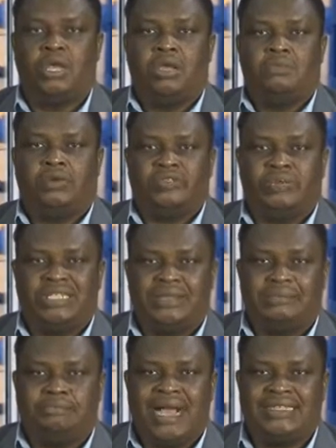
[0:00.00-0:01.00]
must be the
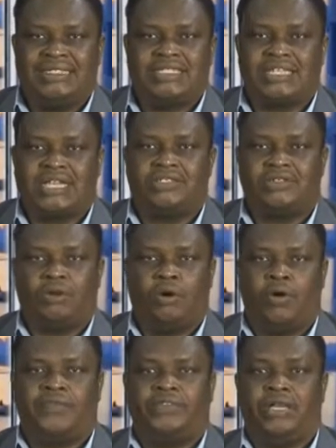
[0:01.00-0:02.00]
mindset
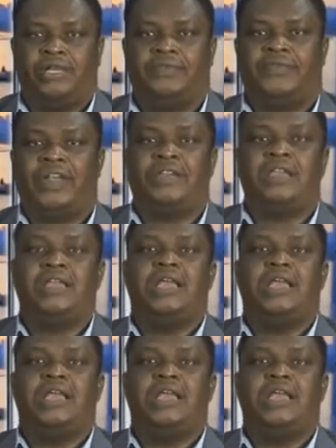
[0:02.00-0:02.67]
of the very